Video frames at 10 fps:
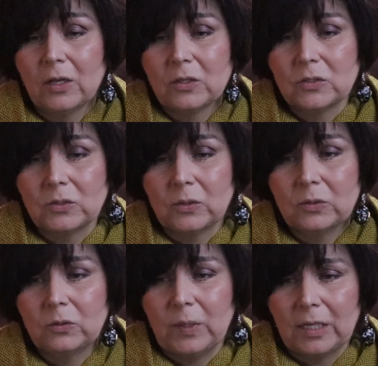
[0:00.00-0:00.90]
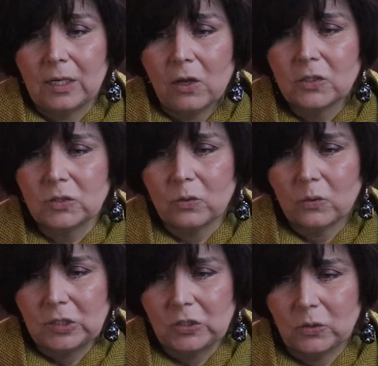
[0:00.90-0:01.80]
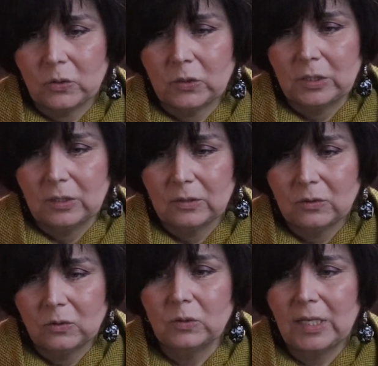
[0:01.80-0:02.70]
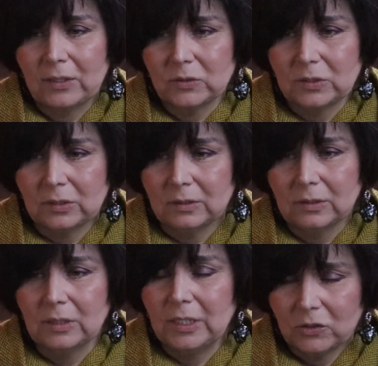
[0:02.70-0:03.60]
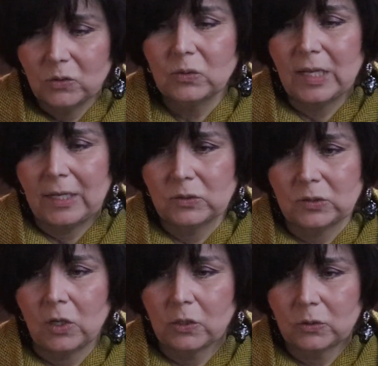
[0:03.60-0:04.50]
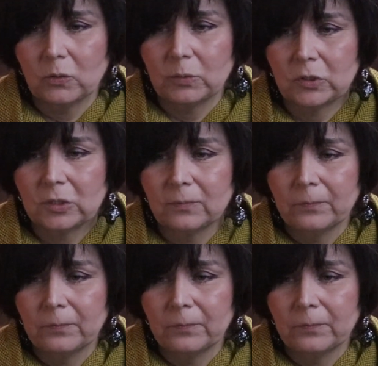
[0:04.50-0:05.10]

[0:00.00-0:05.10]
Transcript: So to make a long story short, year 2000, October,